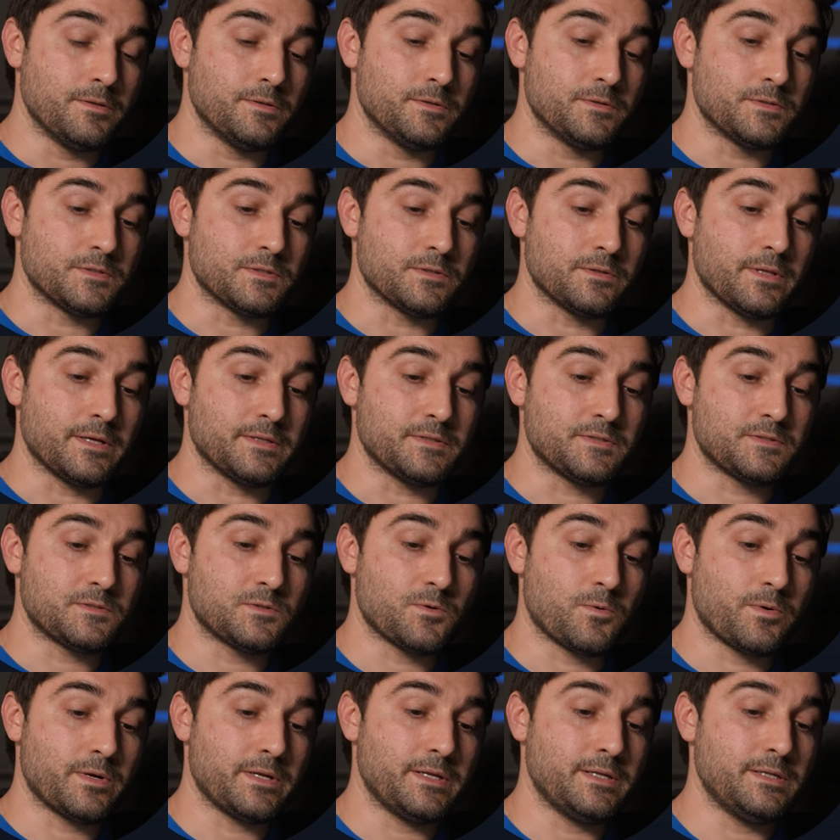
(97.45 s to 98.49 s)
So that's
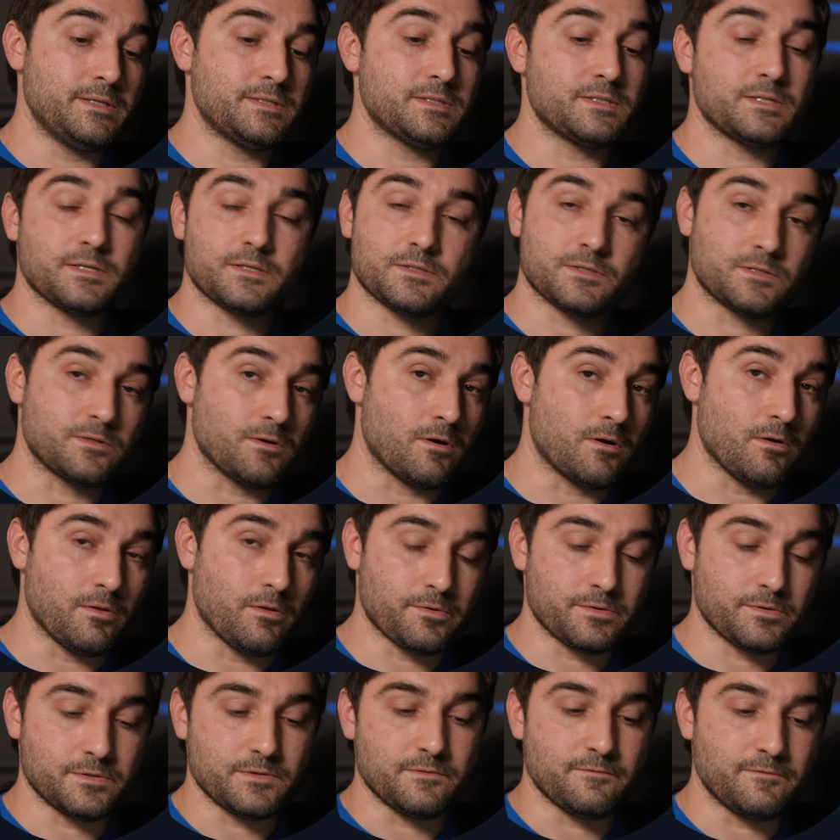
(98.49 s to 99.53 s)

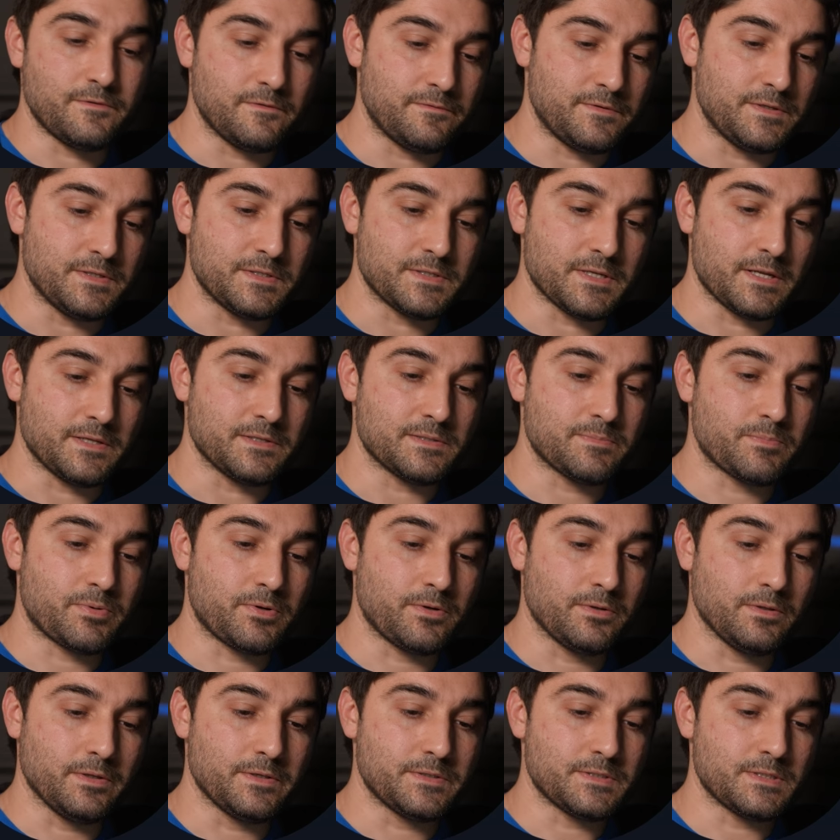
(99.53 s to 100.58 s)
$26.50
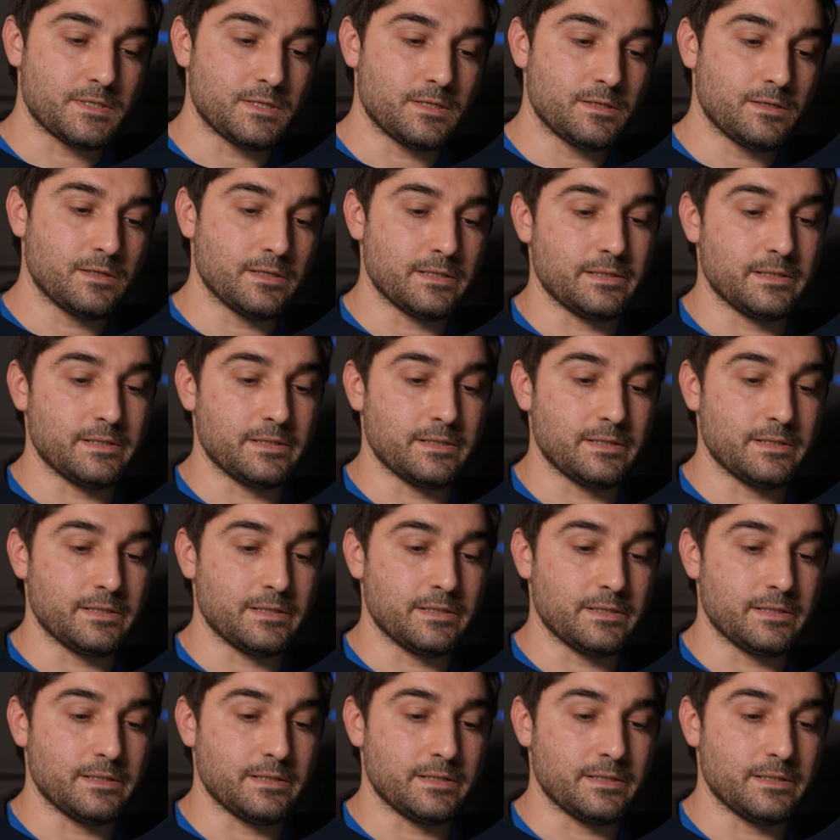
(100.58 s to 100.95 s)
per listing,